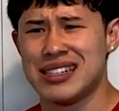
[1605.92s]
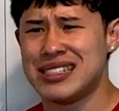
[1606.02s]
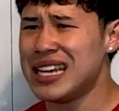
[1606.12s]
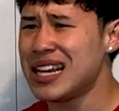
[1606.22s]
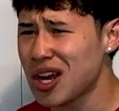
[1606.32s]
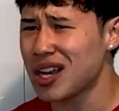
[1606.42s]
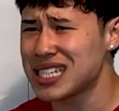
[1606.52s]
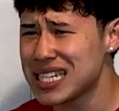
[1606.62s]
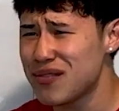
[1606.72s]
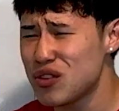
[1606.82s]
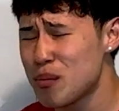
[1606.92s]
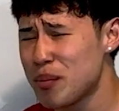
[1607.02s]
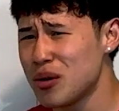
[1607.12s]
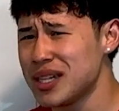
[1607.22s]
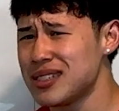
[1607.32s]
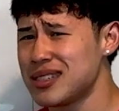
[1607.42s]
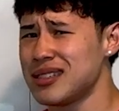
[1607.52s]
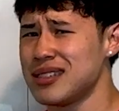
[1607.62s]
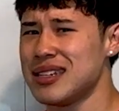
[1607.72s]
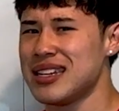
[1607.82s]
TikTok's gonna give you a bonus?
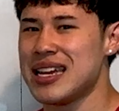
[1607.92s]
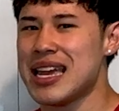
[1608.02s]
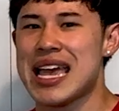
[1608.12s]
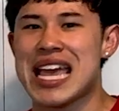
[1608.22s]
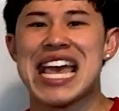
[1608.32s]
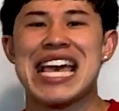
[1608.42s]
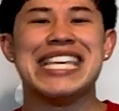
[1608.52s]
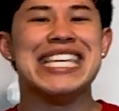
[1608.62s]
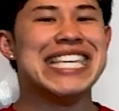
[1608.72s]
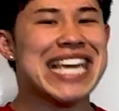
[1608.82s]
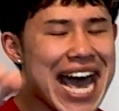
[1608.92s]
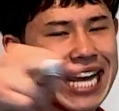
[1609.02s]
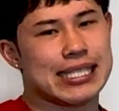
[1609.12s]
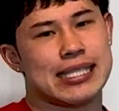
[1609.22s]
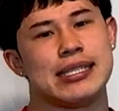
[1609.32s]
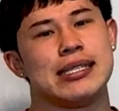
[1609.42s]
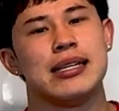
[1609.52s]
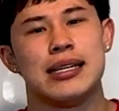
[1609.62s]
Yes.